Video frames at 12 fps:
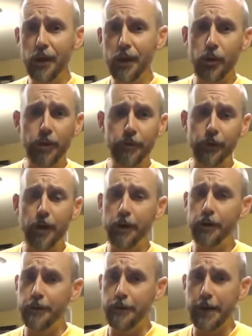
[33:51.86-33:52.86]
going for
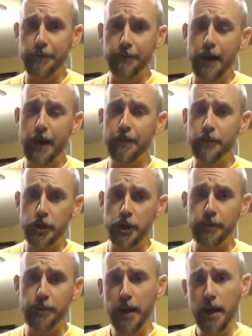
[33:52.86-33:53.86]
185
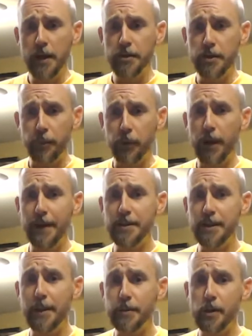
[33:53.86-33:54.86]
shipped. The
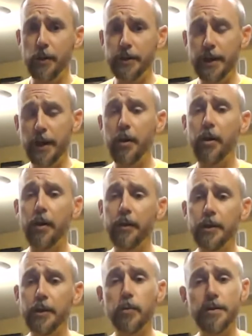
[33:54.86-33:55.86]
price keeps going down on
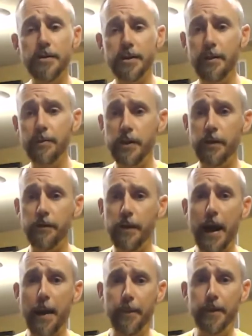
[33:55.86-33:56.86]
these. What seems to have
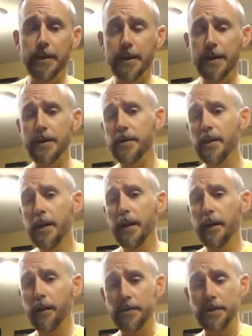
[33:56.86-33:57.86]
happened is
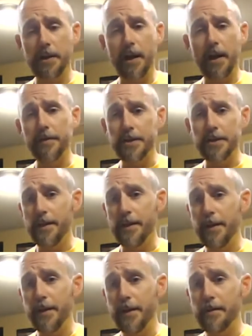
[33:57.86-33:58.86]
there was a lot of
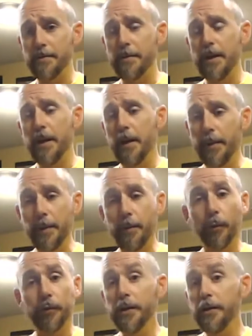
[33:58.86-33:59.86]
excitement on them.
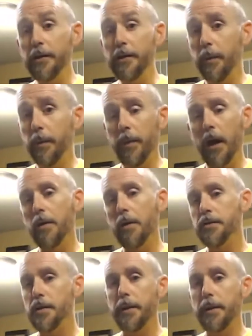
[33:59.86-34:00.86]
People didn't open
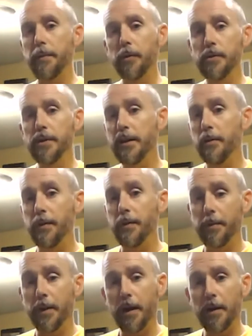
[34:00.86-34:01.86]
bottles. The people who did open
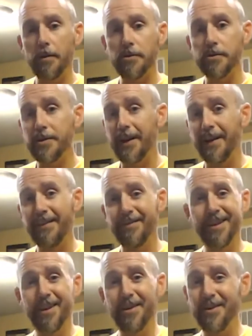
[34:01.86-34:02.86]
the bottles said,
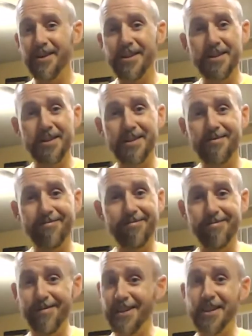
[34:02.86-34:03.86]

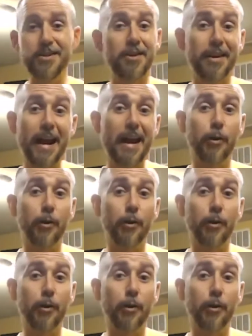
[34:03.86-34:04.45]
this isn't that